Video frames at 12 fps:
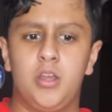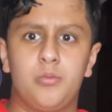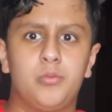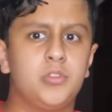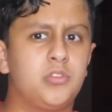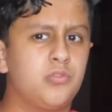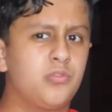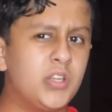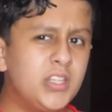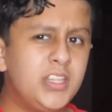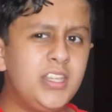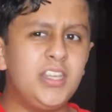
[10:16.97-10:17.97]
was
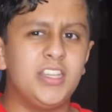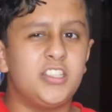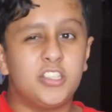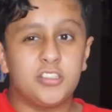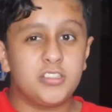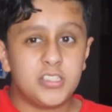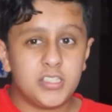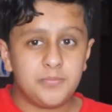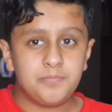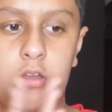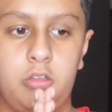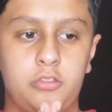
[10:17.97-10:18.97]
really interesting.
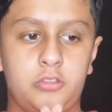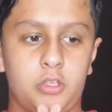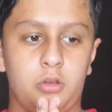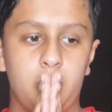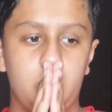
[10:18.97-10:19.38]
Also,